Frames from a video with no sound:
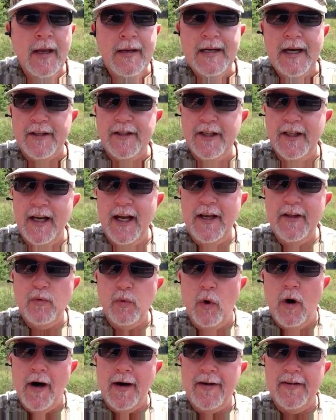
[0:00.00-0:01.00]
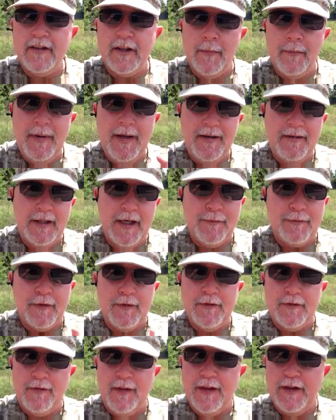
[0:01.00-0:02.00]
Now, today's walk is a bit
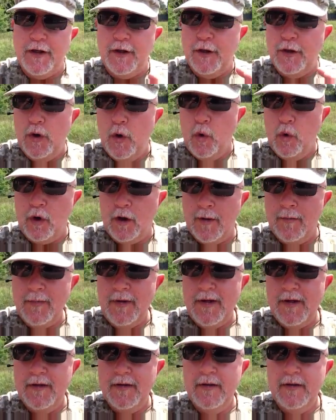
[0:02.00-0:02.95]
different than the norm.